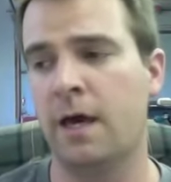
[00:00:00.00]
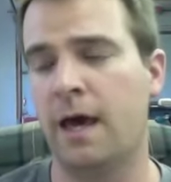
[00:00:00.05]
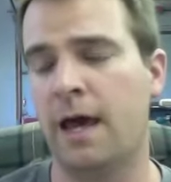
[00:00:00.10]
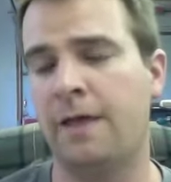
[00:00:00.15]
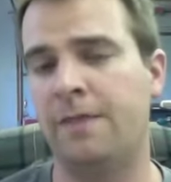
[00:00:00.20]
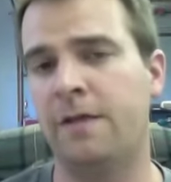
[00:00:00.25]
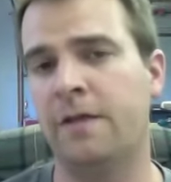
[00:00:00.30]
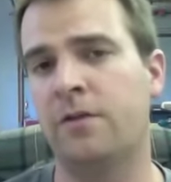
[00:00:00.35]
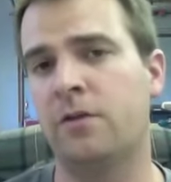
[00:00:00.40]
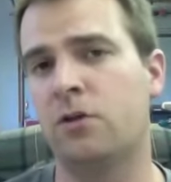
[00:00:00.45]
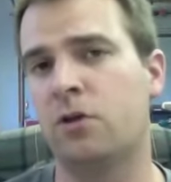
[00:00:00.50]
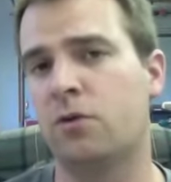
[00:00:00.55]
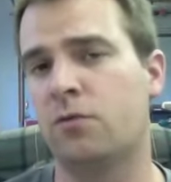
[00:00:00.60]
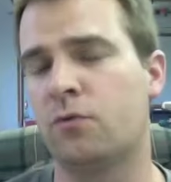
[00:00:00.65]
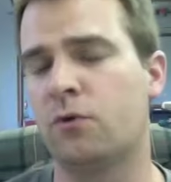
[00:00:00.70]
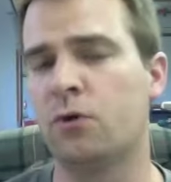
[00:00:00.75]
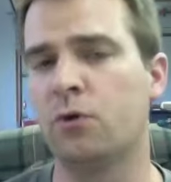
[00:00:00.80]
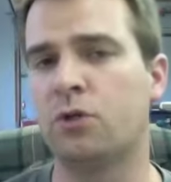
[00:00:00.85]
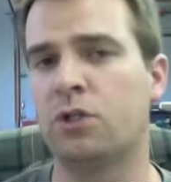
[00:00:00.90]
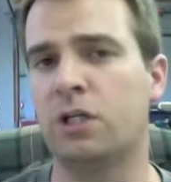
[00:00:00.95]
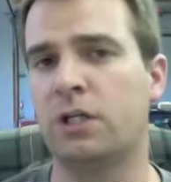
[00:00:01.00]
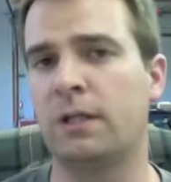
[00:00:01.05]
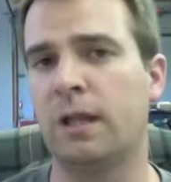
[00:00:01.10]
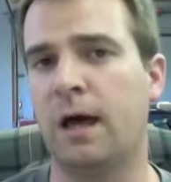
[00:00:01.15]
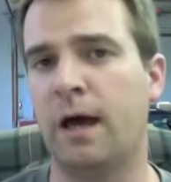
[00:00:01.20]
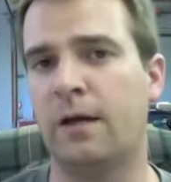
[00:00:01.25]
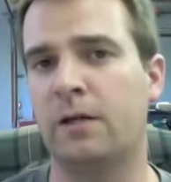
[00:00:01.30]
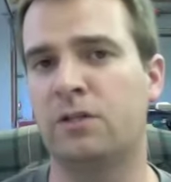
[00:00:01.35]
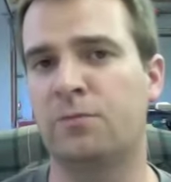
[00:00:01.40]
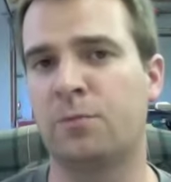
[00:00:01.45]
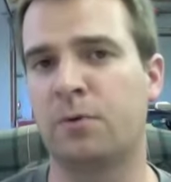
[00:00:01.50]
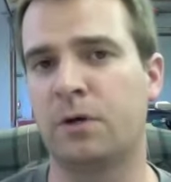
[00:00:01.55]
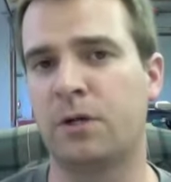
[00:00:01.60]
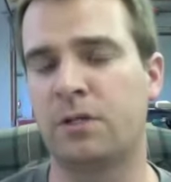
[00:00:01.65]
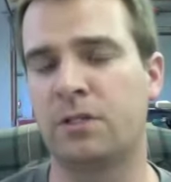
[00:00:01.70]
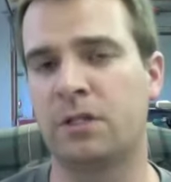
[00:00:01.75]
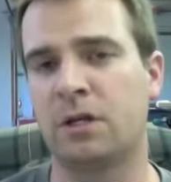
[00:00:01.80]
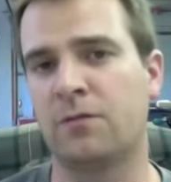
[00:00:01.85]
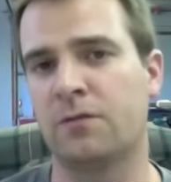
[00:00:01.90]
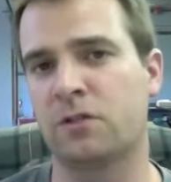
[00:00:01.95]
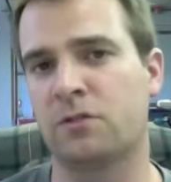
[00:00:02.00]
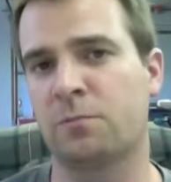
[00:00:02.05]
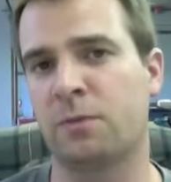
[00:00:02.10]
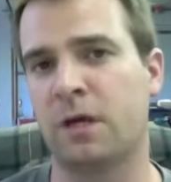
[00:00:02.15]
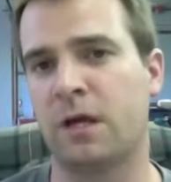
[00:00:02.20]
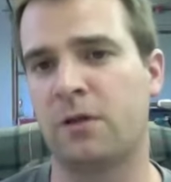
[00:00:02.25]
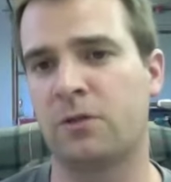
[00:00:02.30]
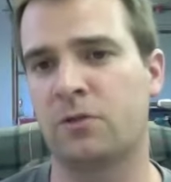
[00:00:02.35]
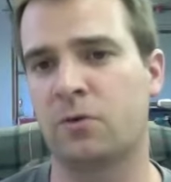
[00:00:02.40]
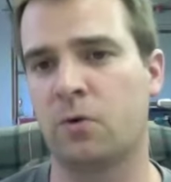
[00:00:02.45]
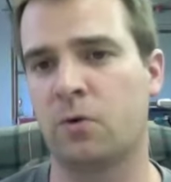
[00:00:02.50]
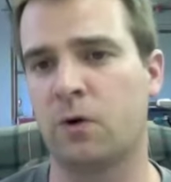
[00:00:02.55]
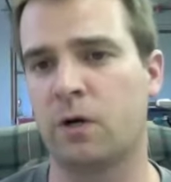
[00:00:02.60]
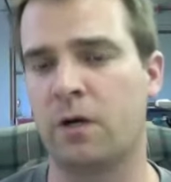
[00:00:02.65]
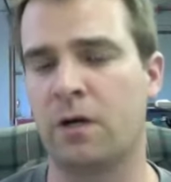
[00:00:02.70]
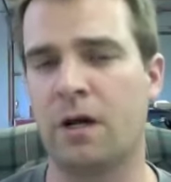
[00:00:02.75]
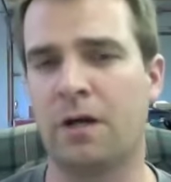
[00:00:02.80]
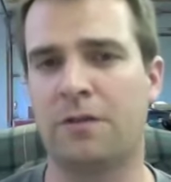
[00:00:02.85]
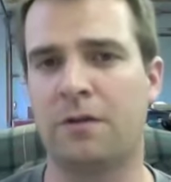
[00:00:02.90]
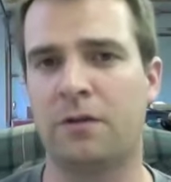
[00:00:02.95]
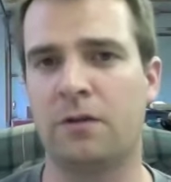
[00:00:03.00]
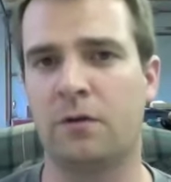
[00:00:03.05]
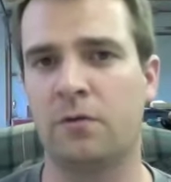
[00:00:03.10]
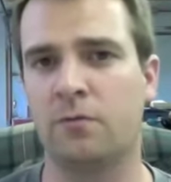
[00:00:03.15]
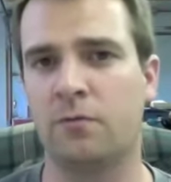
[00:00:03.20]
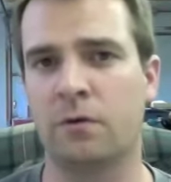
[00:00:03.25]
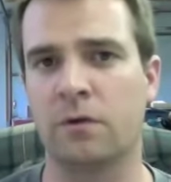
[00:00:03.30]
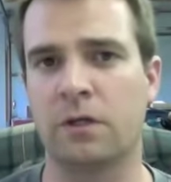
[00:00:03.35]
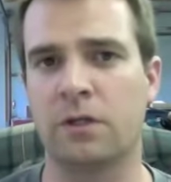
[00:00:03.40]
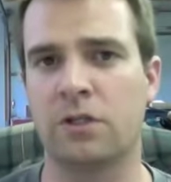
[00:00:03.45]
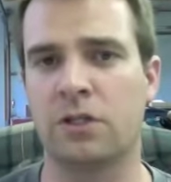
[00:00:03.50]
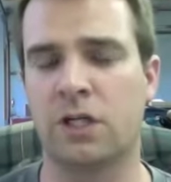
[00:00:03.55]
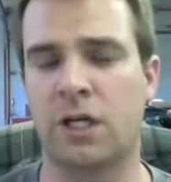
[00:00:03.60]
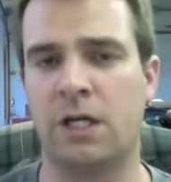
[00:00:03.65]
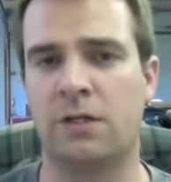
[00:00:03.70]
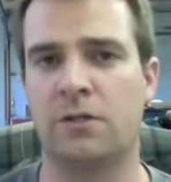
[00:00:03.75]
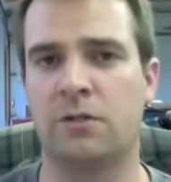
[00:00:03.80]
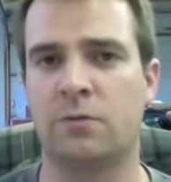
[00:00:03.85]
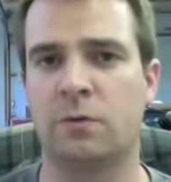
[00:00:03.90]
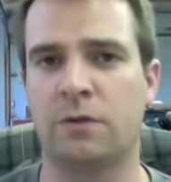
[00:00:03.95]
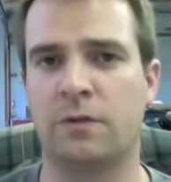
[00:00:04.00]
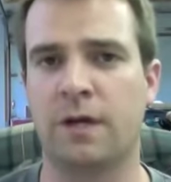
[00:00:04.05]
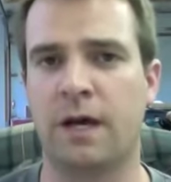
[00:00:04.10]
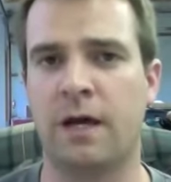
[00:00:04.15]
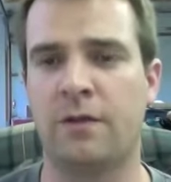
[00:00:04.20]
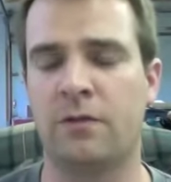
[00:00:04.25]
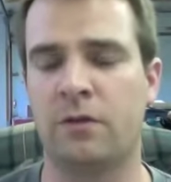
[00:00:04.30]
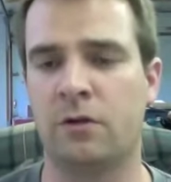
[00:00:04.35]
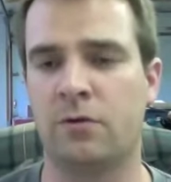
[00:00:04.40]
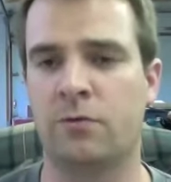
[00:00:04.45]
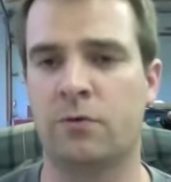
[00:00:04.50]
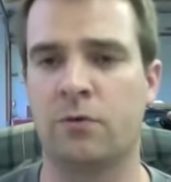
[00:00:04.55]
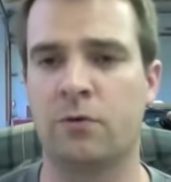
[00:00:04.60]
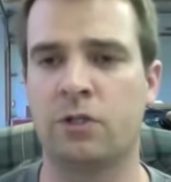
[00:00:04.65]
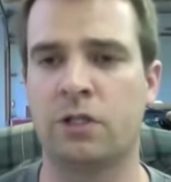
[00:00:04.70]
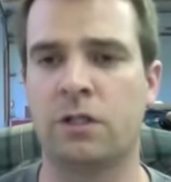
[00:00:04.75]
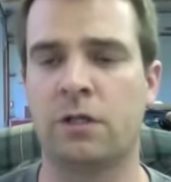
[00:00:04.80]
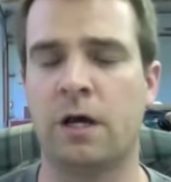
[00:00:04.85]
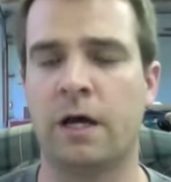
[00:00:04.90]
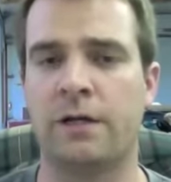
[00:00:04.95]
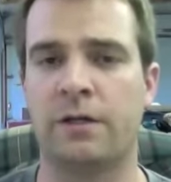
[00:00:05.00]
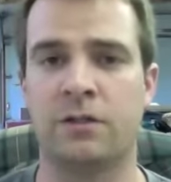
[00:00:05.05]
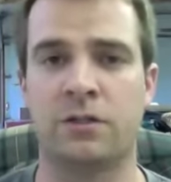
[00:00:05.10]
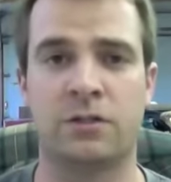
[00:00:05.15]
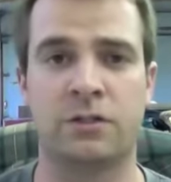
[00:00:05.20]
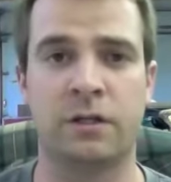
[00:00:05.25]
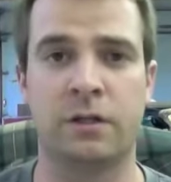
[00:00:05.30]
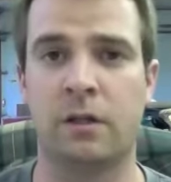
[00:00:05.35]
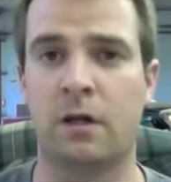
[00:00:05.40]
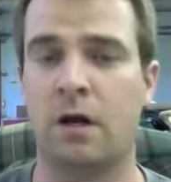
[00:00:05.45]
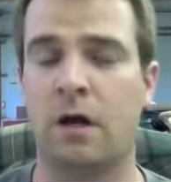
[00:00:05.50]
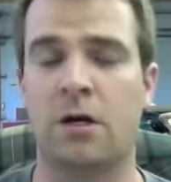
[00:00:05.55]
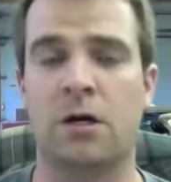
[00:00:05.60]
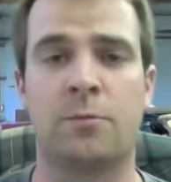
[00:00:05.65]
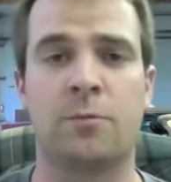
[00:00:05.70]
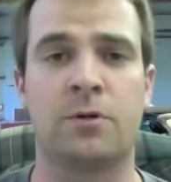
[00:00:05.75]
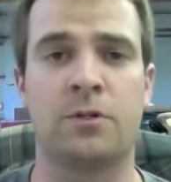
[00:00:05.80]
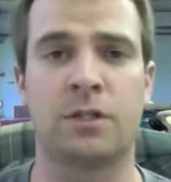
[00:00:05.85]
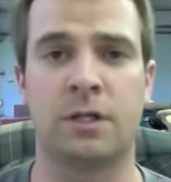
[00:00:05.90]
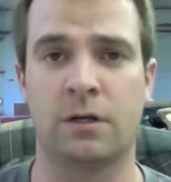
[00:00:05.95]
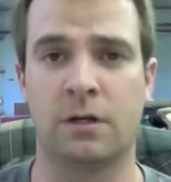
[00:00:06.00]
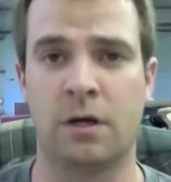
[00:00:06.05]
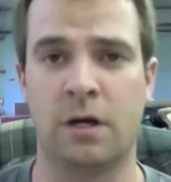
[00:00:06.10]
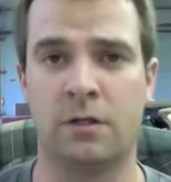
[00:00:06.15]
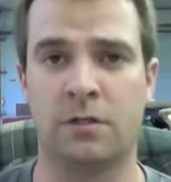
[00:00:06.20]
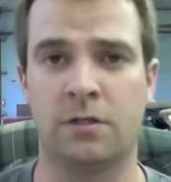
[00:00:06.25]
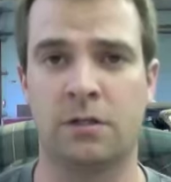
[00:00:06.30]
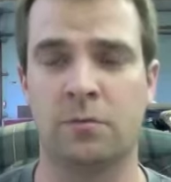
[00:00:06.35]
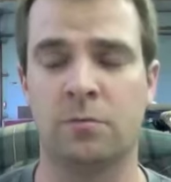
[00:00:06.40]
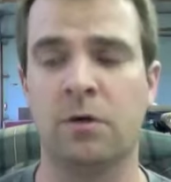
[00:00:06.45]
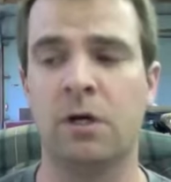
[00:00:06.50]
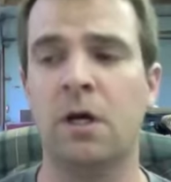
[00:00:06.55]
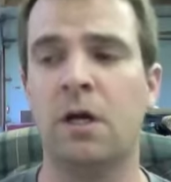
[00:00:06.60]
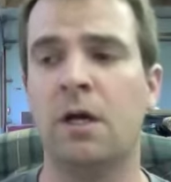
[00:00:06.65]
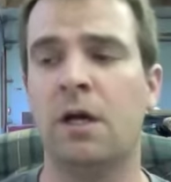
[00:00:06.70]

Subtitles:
And then the Urushi line is pretty self-explanatory. Nothing that really changes with that. The Urushi line is still 100% custom.